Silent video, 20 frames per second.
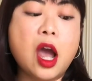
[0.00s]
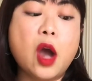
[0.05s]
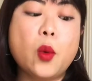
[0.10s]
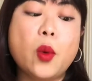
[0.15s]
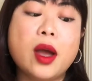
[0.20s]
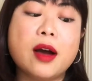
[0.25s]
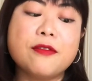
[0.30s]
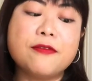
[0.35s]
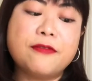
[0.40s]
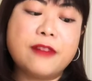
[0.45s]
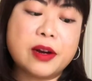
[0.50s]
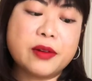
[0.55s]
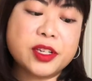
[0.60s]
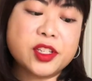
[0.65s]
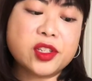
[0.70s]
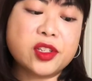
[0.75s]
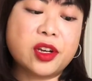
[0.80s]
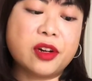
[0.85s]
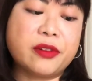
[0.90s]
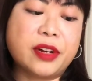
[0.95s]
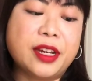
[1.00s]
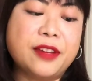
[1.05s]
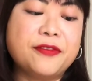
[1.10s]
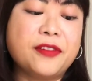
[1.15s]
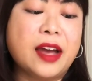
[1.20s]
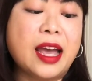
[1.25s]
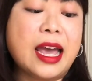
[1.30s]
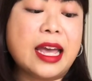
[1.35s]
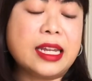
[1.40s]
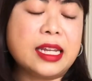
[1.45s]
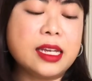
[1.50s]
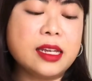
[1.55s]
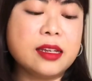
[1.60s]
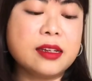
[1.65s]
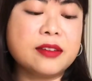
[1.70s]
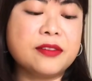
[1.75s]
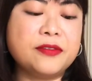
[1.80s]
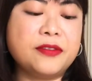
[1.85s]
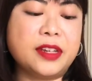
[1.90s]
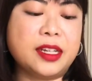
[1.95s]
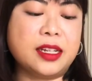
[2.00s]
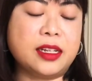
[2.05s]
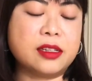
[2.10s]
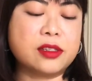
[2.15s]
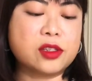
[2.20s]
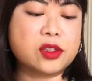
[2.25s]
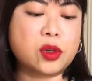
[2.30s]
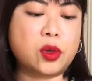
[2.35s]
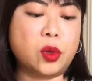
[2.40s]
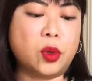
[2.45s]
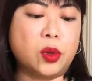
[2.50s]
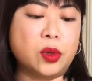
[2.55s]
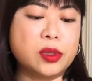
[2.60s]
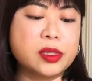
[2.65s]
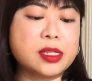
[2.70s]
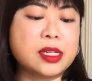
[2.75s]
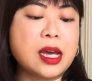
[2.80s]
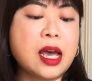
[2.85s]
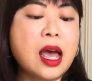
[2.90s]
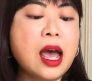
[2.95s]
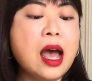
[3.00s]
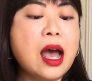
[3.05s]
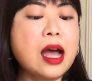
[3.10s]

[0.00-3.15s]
We are very sorry for any inconvenience caused